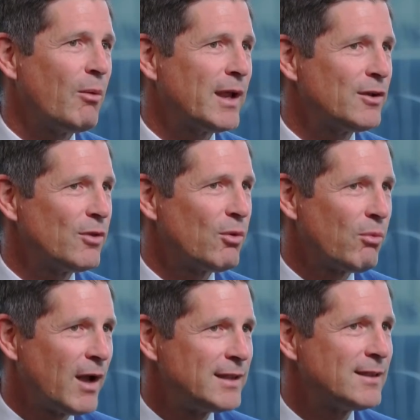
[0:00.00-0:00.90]
we can do the
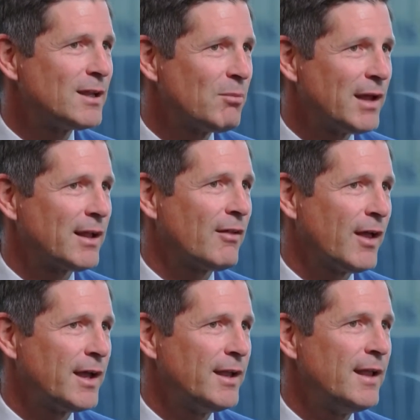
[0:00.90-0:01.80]
right thing by the
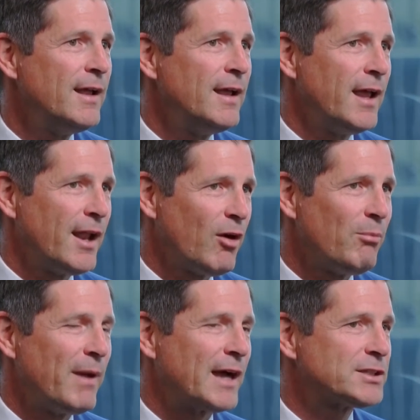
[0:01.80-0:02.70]
client and help
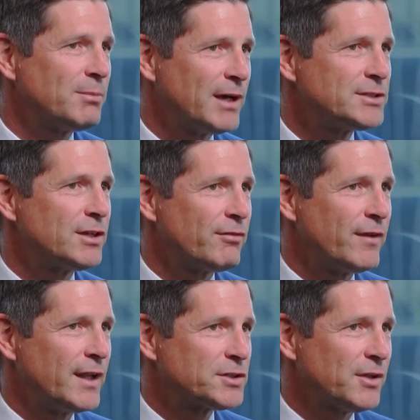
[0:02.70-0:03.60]
maximize their
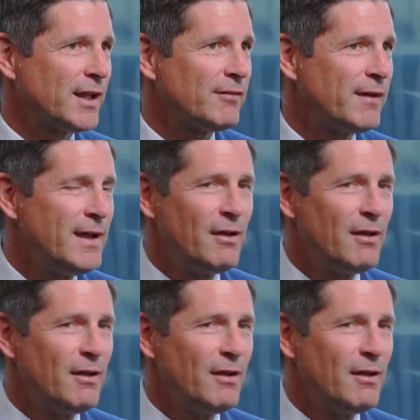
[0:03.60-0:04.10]
financial life.